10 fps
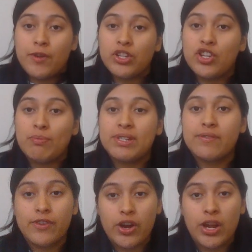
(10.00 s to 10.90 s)
Friendship is
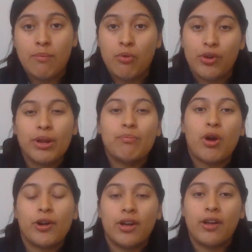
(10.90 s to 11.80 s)
a very
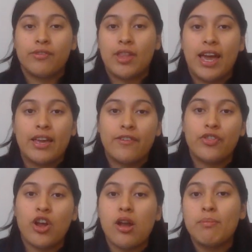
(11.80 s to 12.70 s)
important part of
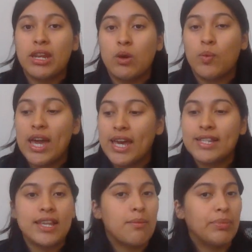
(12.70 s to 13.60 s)
life. There are many
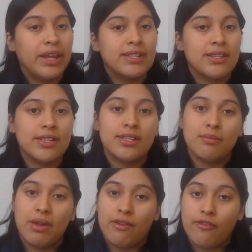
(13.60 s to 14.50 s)
ways and places
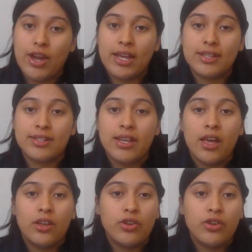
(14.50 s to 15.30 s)
to make friends.